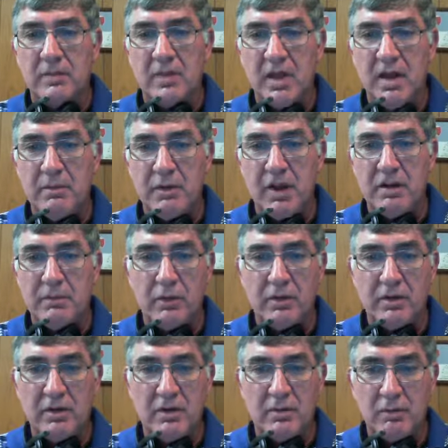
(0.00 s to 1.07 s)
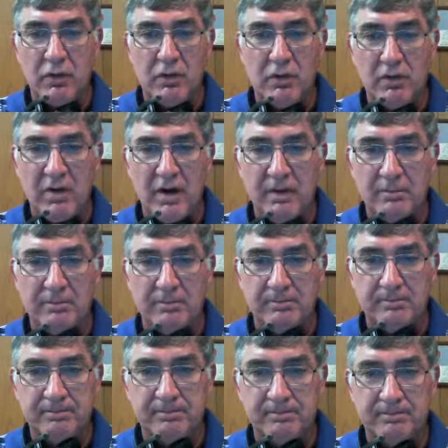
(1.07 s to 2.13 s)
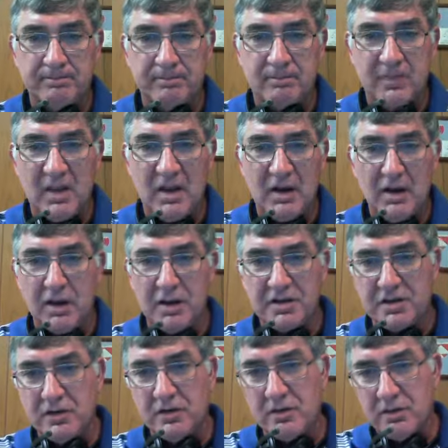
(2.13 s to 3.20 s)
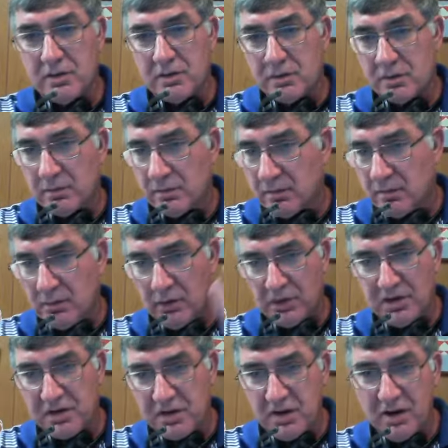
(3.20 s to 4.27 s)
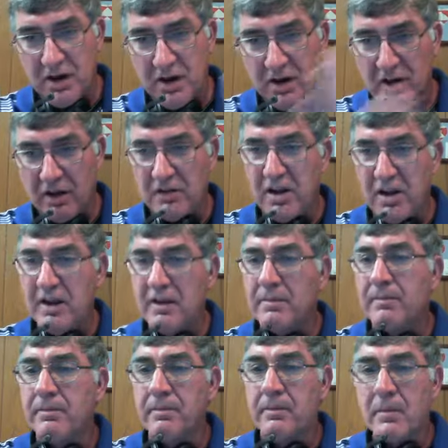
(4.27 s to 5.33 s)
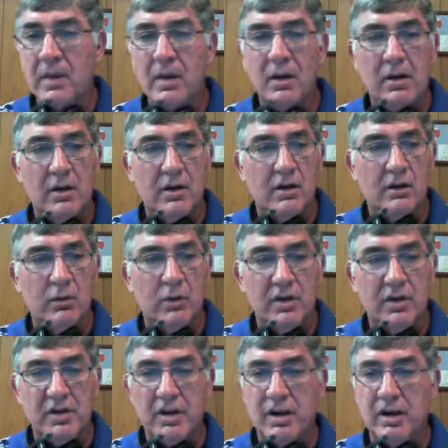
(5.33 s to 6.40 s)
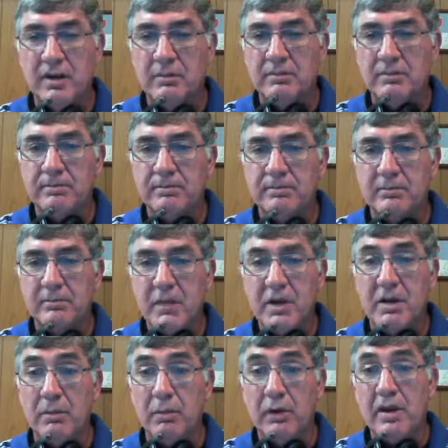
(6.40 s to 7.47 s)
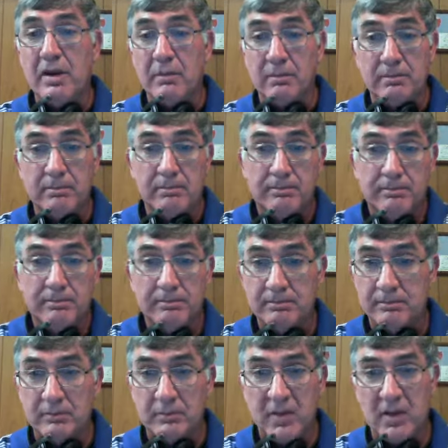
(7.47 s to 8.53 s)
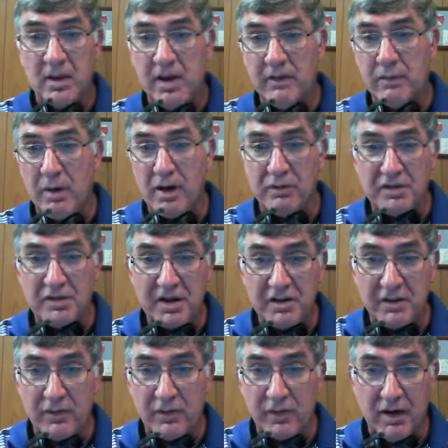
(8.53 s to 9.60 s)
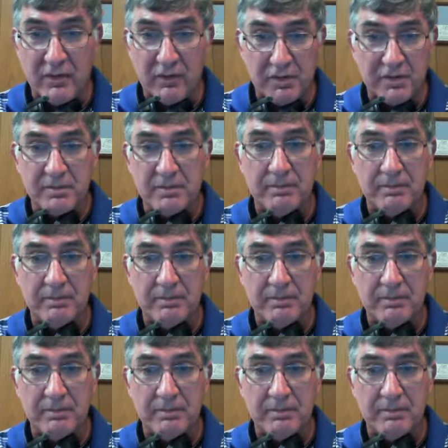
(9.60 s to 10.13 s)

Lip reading: and begin the program, and another student on another day would be completing. Everybody was at different levels.